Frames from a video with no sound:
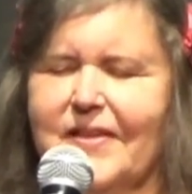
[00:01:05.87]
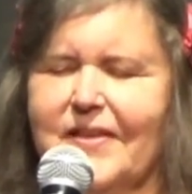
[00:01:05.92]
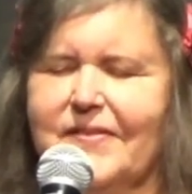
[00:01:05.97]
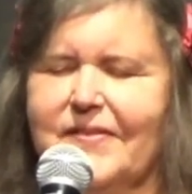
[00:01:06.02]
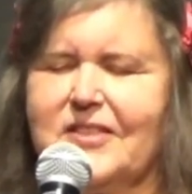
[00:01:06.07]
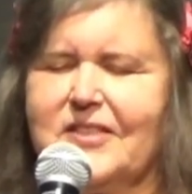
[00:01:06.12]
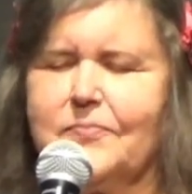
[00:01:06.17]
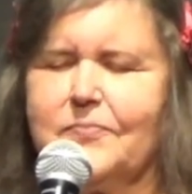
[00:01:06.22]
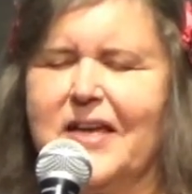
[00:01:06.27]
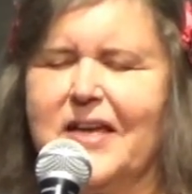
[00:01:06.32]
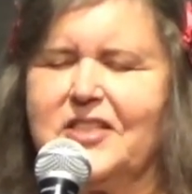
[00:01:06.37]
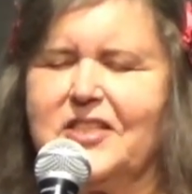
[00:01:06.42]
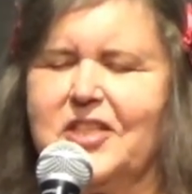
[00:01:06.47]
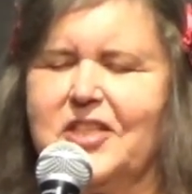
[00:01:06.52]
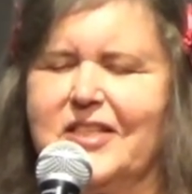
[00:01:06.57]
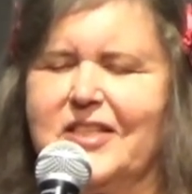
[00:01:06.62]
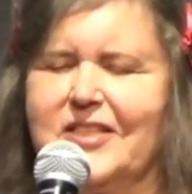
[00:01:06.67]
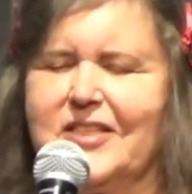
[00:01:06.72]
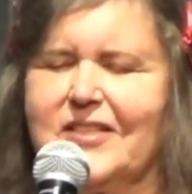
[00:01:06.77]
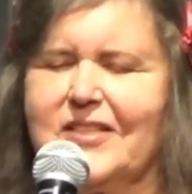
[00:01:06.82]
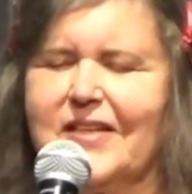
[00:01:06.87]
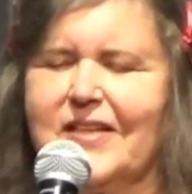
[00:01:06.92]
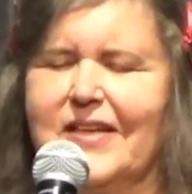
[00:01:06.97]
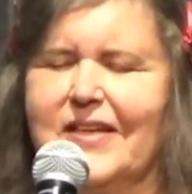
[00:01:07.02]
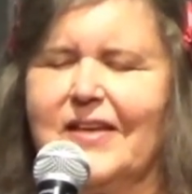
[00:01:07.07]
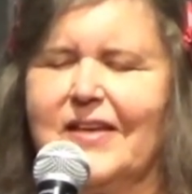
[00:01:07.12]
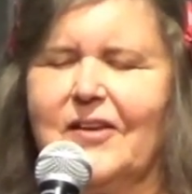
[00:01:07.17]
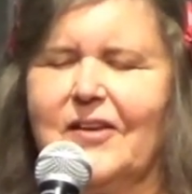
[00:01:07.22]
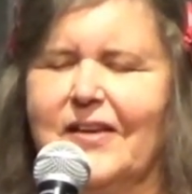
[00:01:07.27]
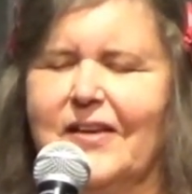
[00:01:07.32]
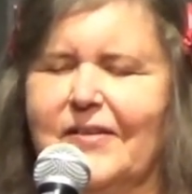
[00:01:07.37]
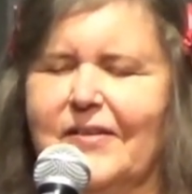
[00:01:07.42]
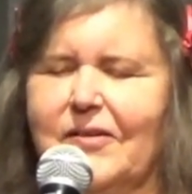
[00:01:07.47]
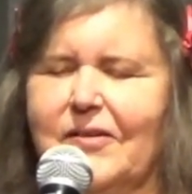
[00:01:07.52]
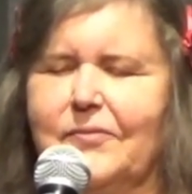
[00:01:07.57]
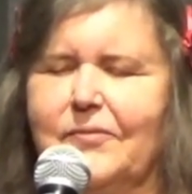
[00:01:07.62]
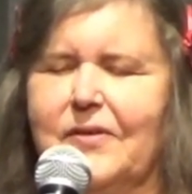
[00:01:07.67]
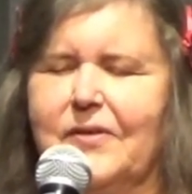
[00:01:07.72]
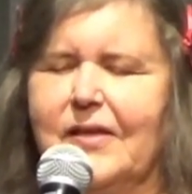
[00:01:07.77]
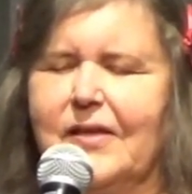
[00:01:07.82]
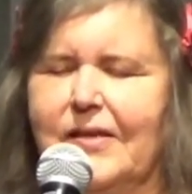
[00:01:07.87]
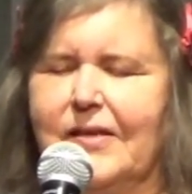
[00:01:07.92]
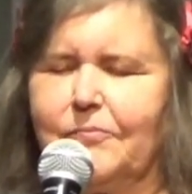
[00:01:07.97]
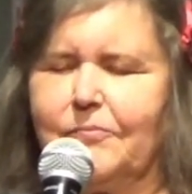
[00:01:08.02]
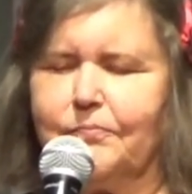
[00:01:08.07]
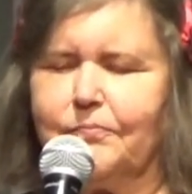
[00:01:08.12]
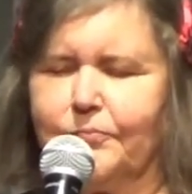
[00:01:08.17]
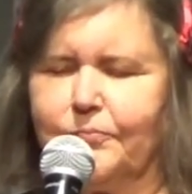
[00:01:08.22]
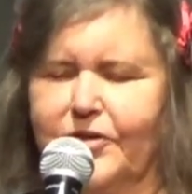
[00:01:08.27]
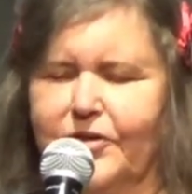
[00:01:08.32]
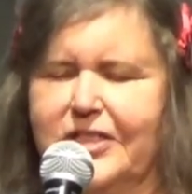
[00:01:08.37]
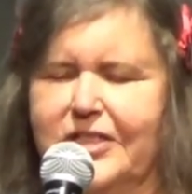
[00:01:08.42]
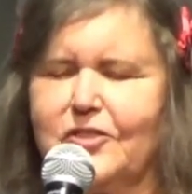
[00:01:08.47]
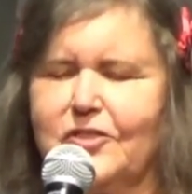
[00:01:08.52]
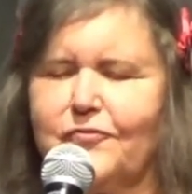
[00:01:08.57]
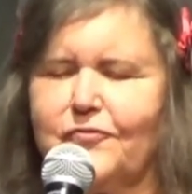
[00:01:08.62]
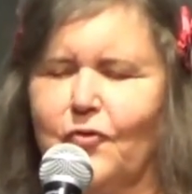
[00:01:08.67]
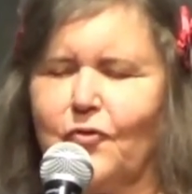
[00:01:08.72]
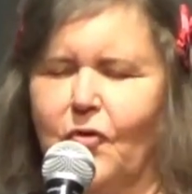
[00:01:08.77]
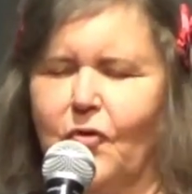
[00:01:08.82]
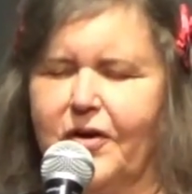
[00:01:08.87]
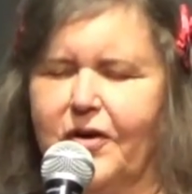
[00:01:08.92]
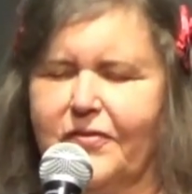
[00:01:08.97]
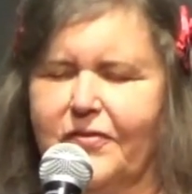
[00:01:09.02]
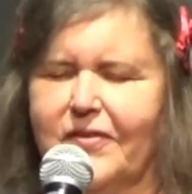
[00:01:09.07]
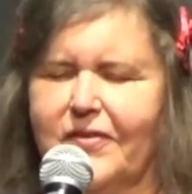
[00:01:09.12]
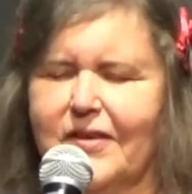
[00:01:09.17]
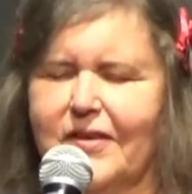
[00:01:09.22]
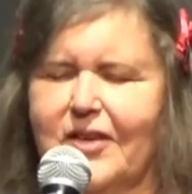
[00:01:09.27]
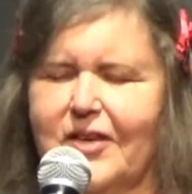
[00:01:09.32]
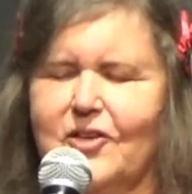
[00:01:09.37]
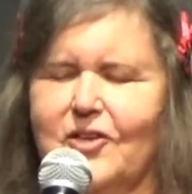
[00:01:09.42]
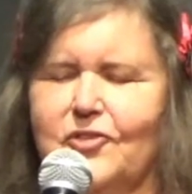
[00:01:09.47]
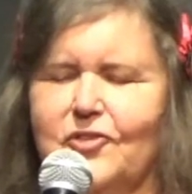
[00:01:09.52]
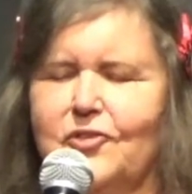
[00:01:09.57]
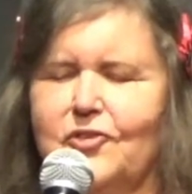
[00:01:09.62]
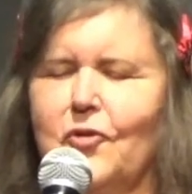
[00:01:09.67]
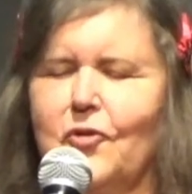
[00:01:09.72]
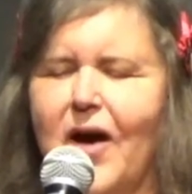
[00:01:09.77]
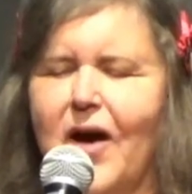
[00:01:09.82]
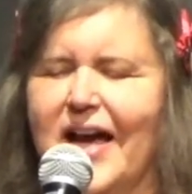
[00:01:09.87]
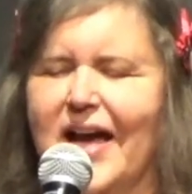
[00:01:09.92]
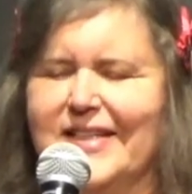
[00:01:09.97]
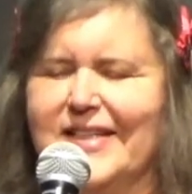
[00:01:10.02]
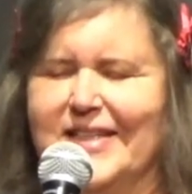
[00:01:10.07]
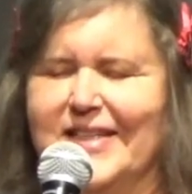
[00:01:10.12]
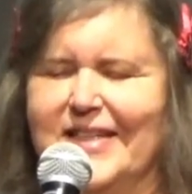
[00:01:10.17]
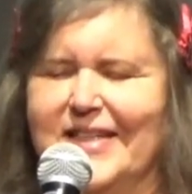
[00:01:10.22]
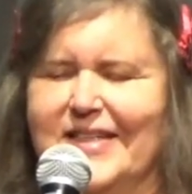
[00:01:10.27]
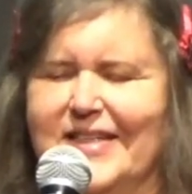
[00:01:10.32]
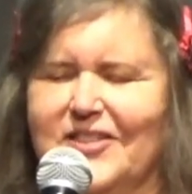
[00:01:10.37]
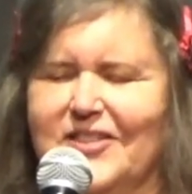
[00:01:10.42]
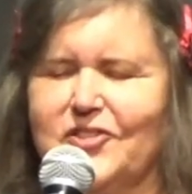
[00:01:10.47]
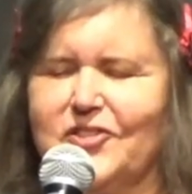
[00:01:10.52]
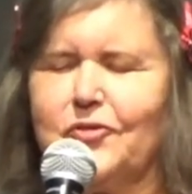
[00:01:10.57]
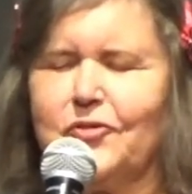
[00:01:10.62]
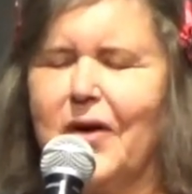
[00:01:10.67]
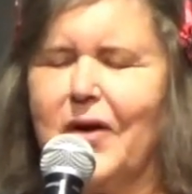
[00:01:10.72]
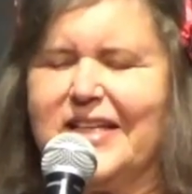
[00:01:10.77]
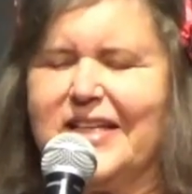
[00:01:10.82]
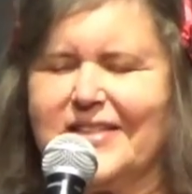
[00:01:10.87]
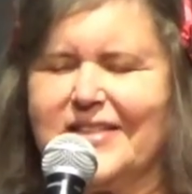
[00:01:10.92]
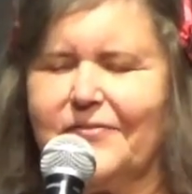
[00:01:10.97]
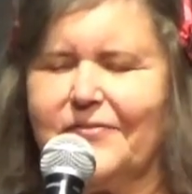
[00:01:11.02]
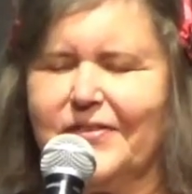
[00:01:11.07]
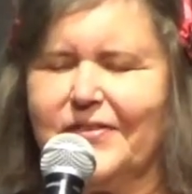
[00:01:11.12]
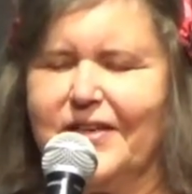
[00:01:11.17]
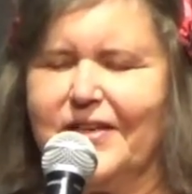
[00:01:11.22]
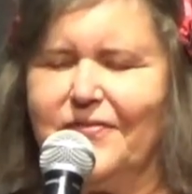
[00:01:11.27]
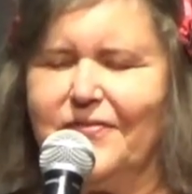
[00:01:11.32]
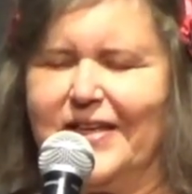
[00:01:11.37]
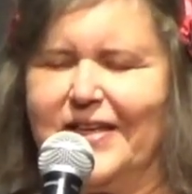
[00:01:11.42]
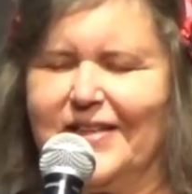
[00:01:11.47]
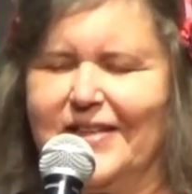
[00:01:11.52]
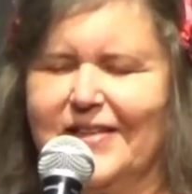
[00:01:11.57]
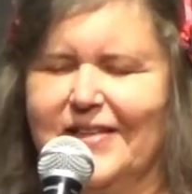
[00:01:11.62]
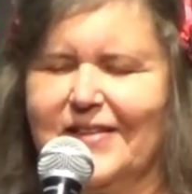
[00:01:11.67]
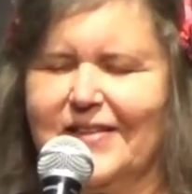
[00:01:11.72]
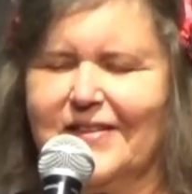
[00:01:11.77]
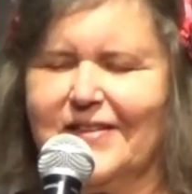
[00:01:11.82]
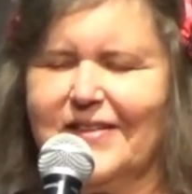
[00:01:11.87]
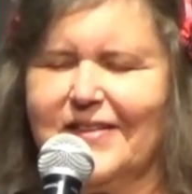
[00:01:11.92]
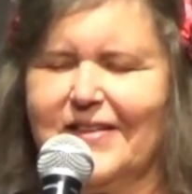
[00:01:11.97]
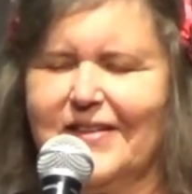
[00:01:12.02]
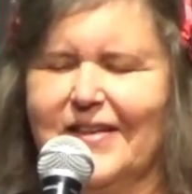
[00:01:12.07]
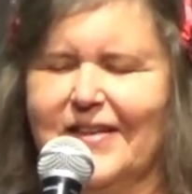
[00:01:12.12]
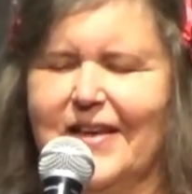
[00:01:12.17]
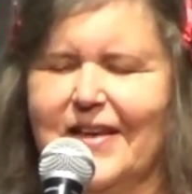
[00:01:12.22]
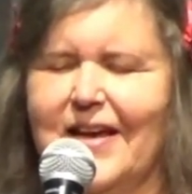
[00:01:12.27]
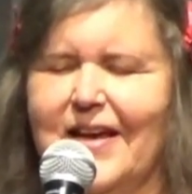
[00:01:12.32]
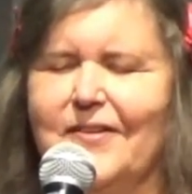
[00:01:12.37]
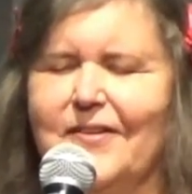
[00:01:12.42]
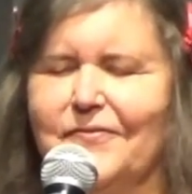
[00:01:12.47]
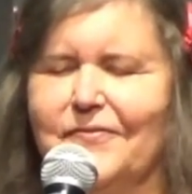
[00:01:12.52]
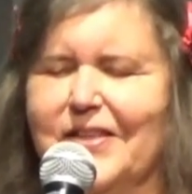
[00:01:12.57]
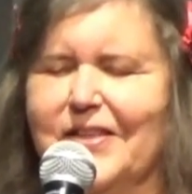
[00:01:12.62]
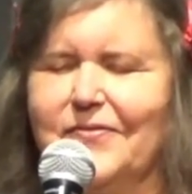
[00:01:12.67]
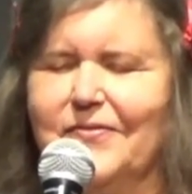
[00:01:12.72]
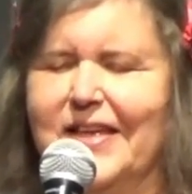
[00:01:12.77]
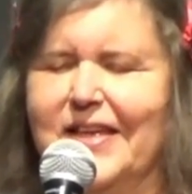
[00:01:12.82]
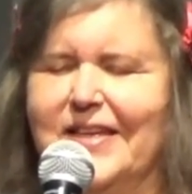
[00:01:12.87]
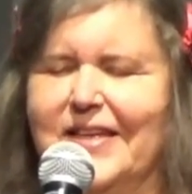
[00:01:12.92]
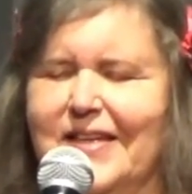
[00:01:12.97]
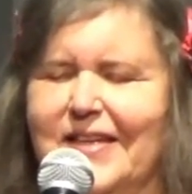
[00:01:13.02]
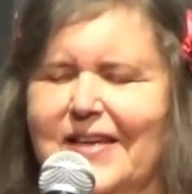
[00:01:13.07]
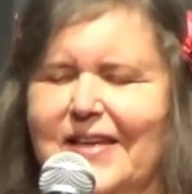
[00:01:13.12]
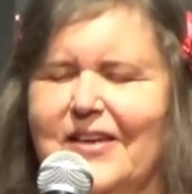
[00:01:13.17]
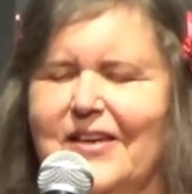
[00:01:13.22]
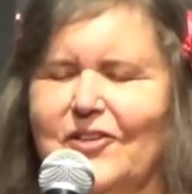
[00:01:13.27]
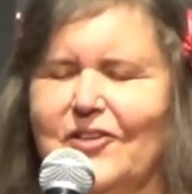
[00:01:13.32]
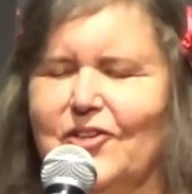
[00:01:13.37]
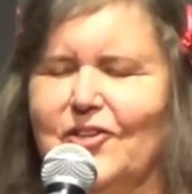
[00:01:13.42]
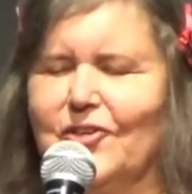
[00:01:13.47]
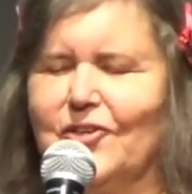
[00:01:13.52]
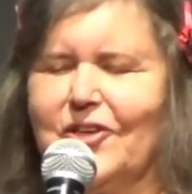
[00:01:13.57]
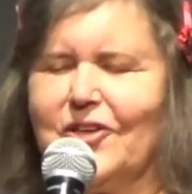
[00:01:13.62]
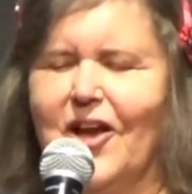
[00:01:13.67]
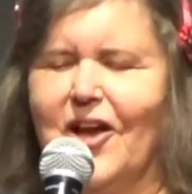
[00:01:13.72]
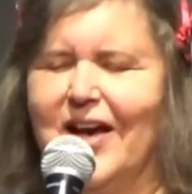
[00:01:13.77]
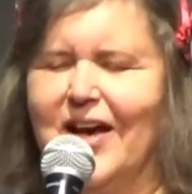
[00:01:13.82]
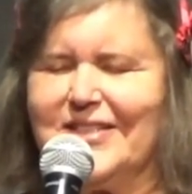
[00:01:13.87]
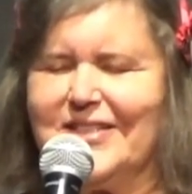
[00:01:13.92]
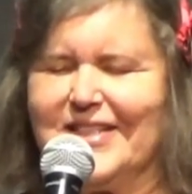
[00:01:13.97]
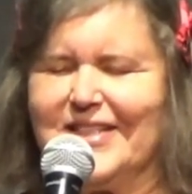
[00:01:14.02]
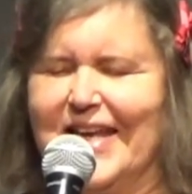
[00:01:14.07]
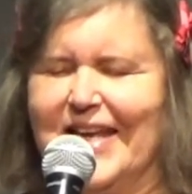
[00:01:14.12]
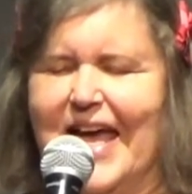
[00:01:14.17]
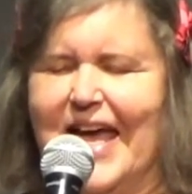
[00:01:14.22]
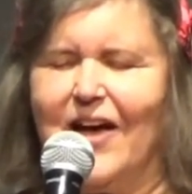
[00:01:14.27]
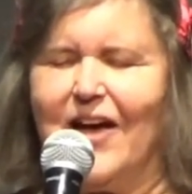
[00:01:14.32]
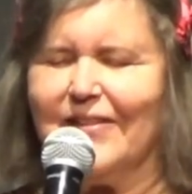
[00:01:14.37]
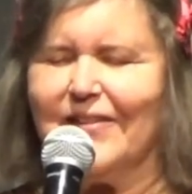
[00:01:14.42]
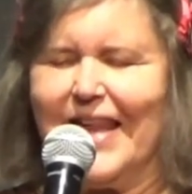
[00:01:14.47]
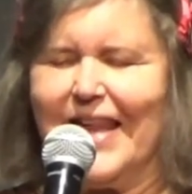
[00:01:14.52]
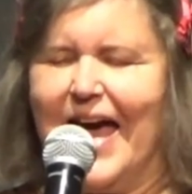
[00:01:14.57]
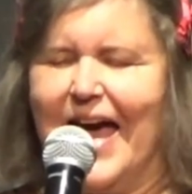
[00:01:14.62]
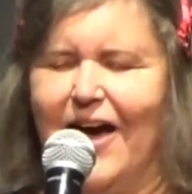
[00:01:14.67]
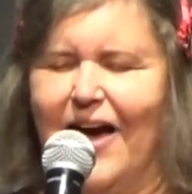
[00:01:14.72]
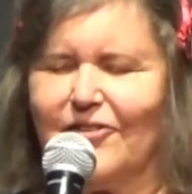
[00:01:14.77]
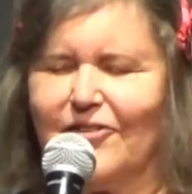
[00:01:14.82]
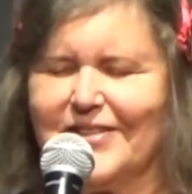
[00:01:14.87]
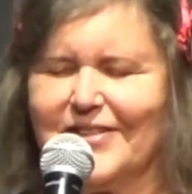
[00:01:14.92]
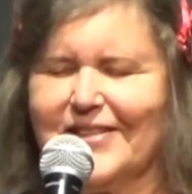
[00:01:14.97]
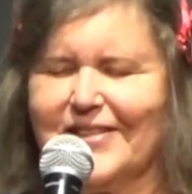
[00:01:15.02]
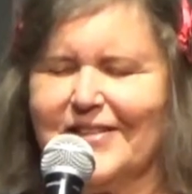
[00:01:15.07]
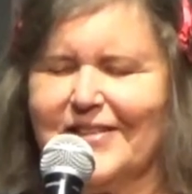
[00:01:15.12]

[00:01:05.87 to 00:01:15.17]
this message brings forth new ideas, new ways of living curiosity out loud.